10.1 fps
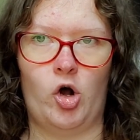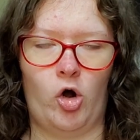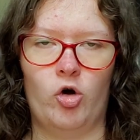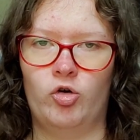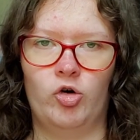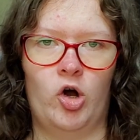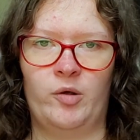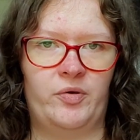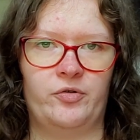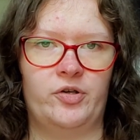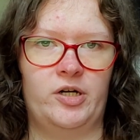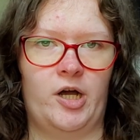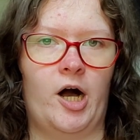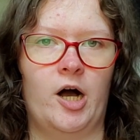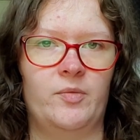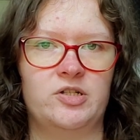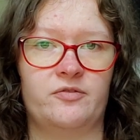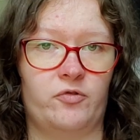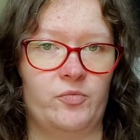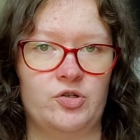all long-period comets
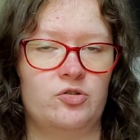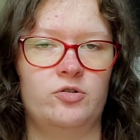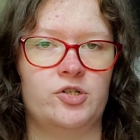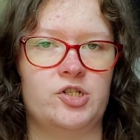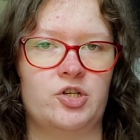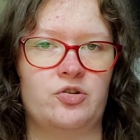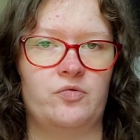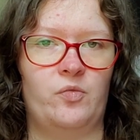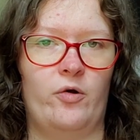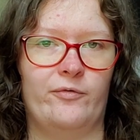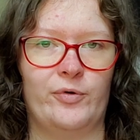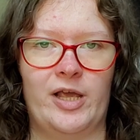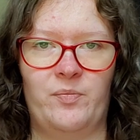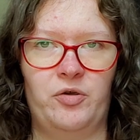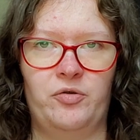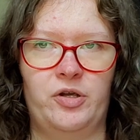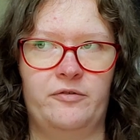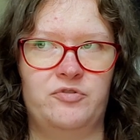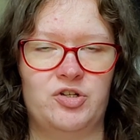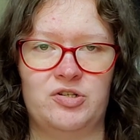from the solar system over a period
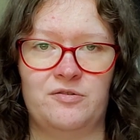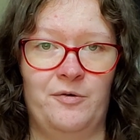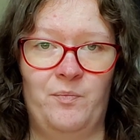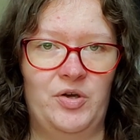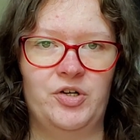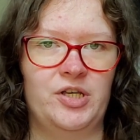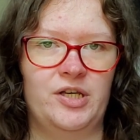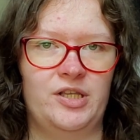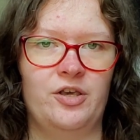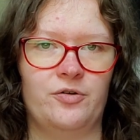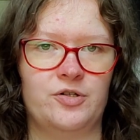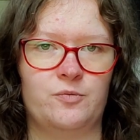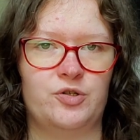of just 1 million years,